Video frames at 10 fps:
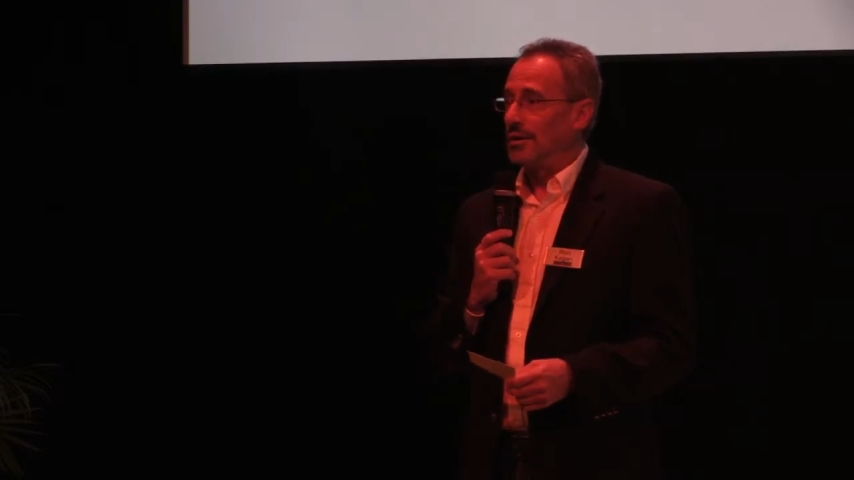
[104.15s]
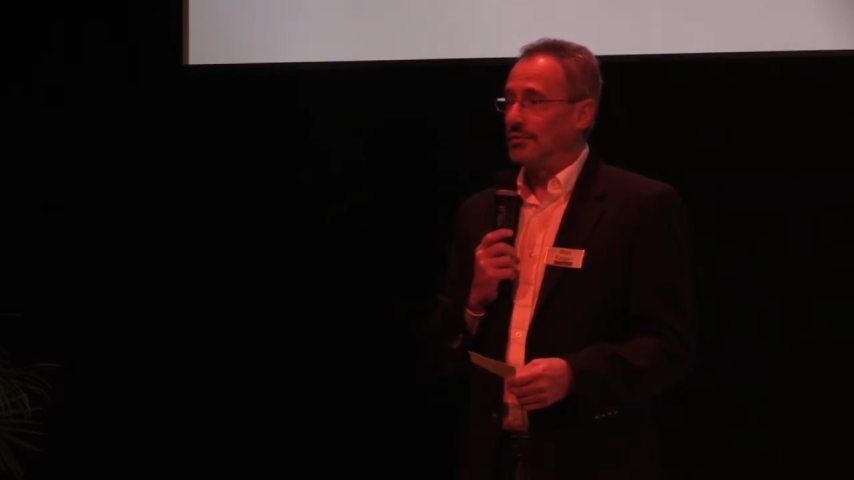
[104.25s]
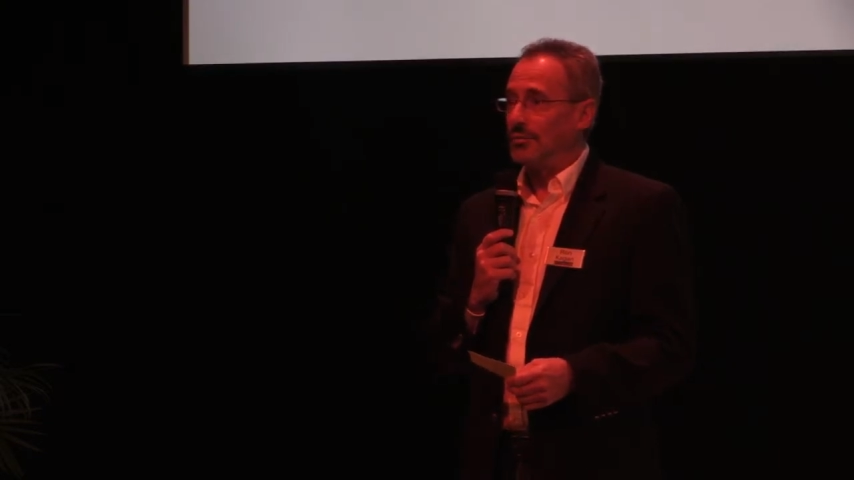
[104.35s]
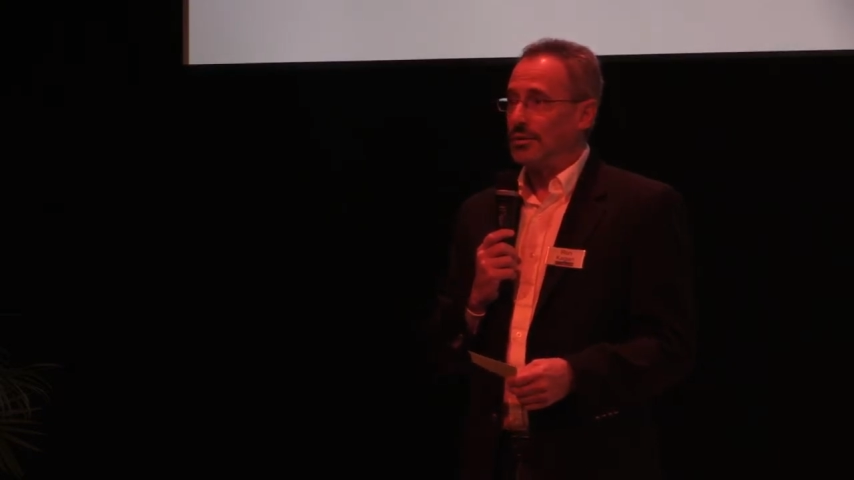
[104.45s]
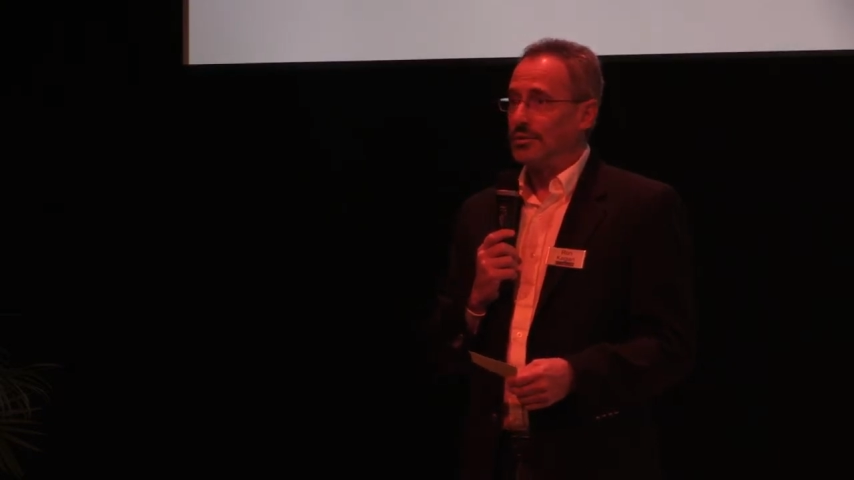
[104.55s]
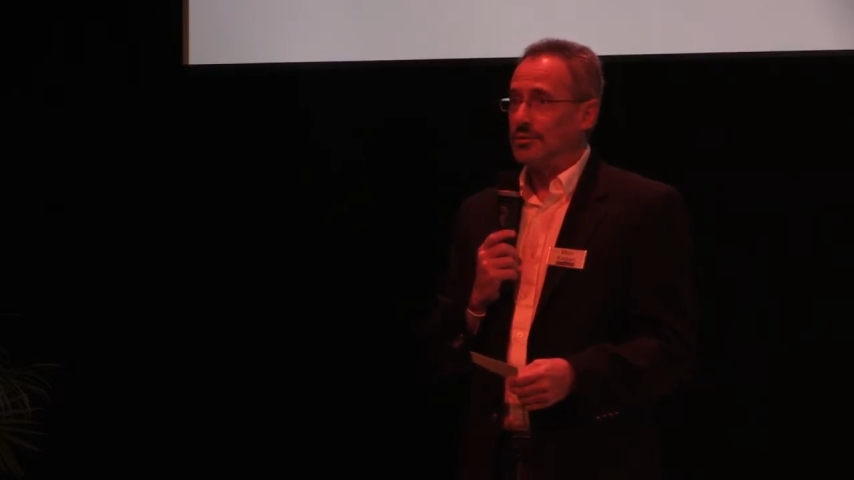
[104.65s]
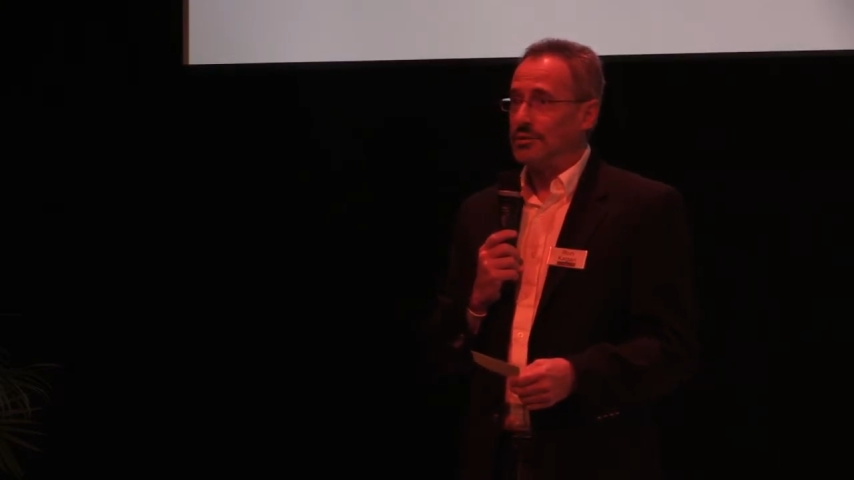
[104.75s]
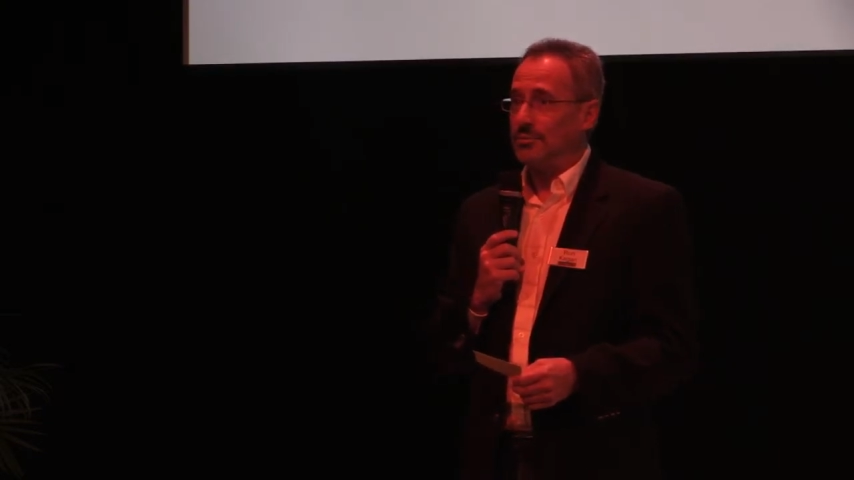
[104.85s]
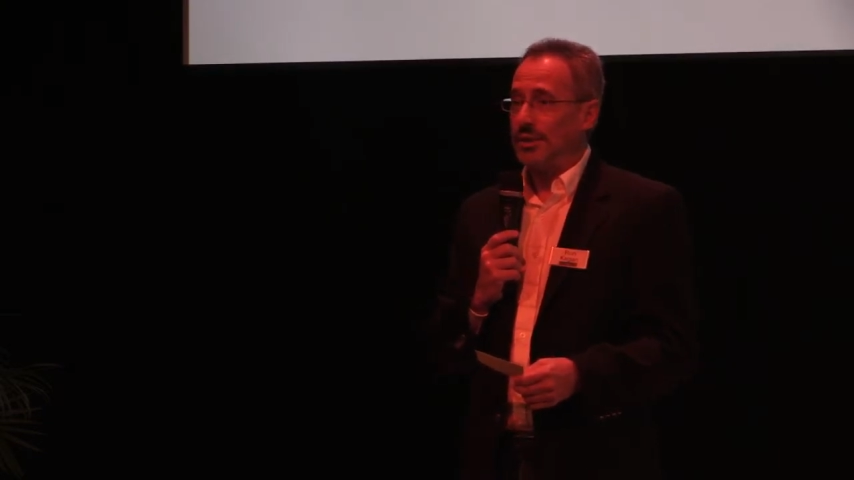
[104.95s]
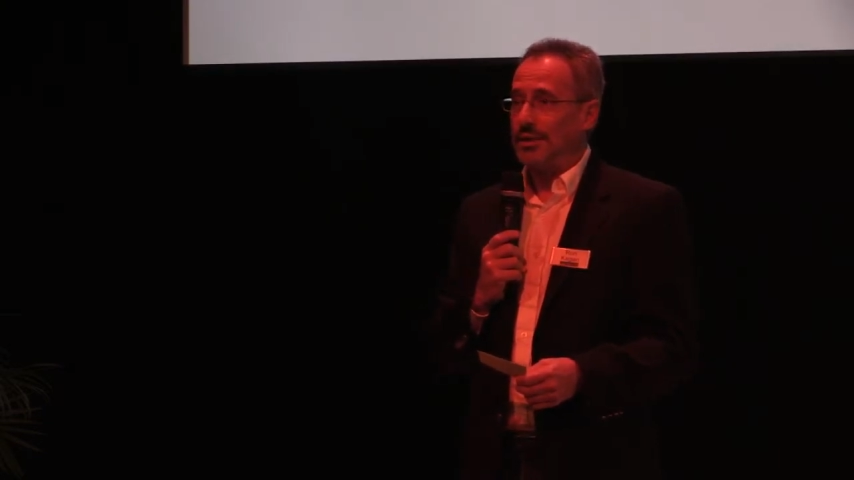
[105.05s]
everyone who's
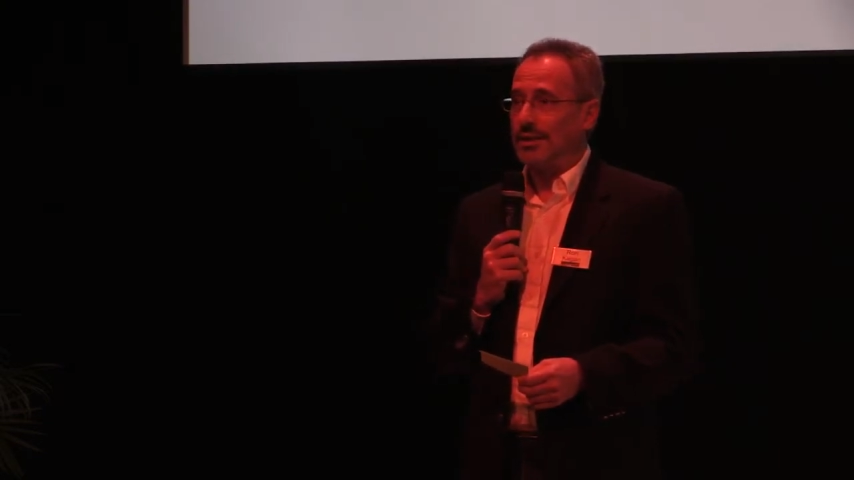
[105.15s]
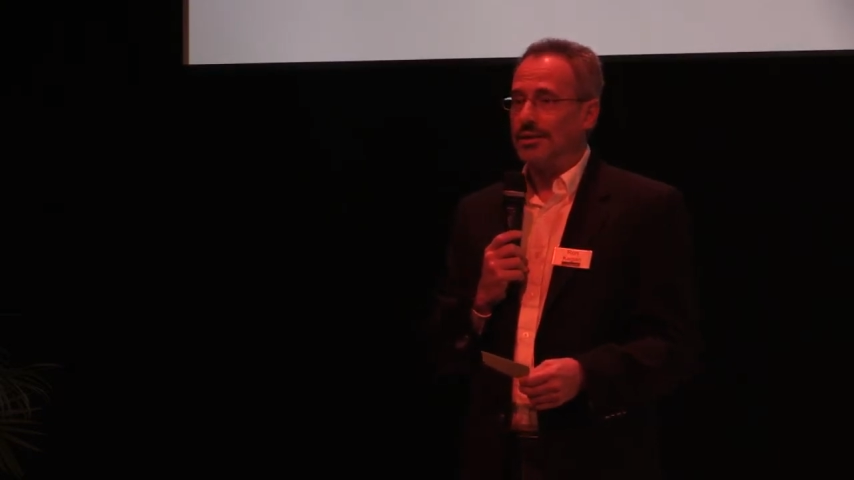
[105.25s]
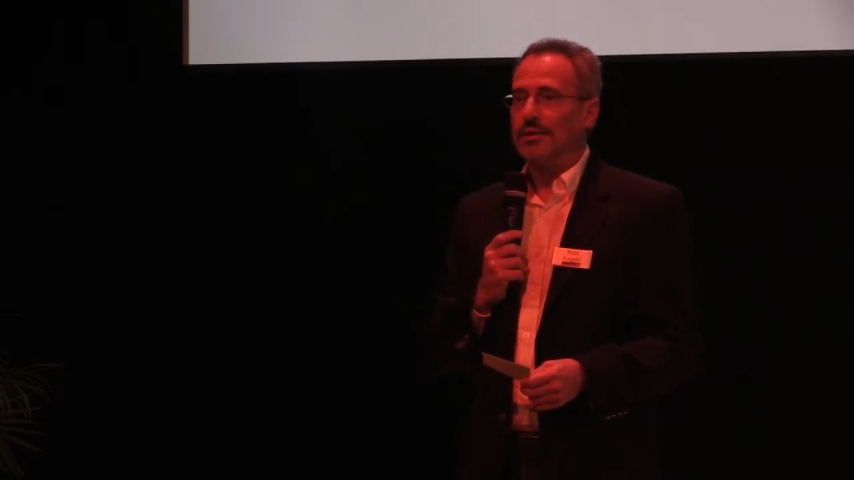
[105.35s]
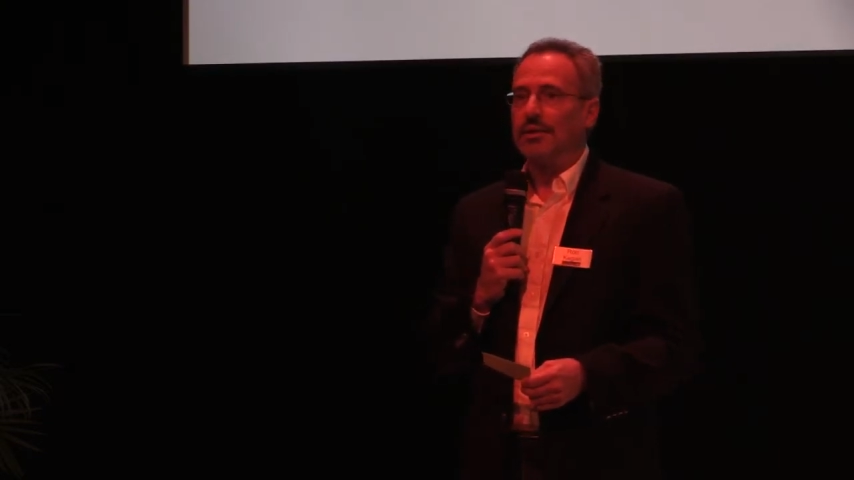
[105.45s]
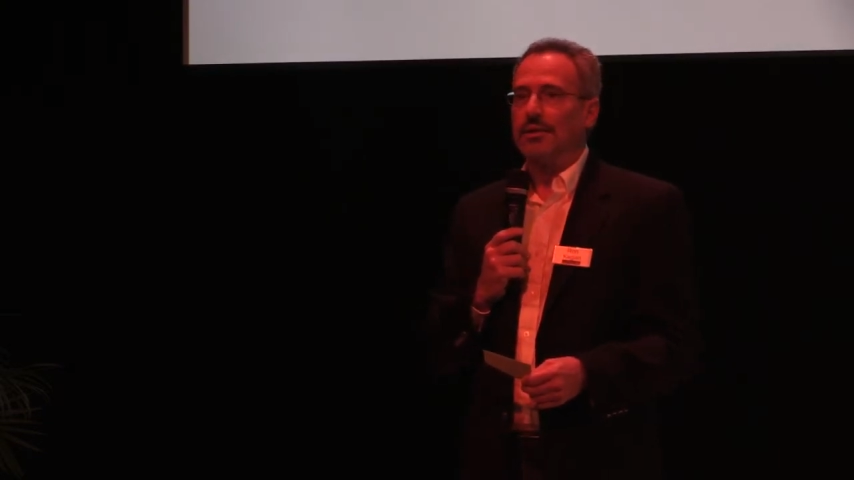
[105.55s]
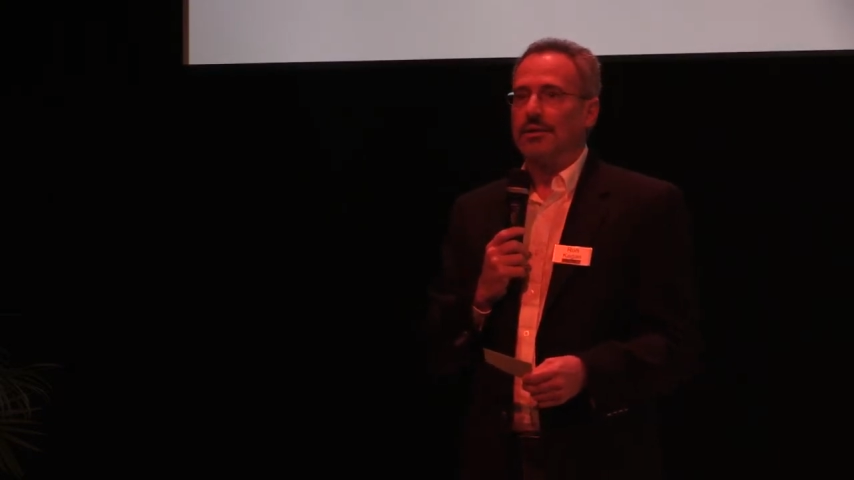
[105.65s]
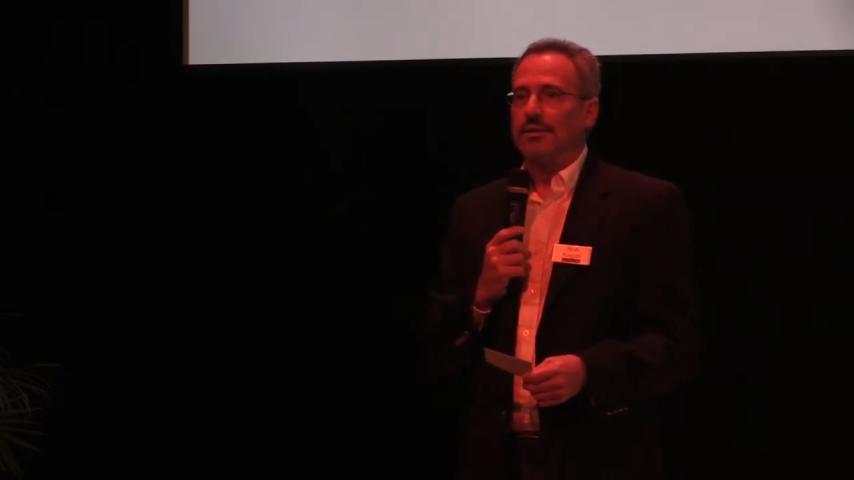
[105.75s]
speaking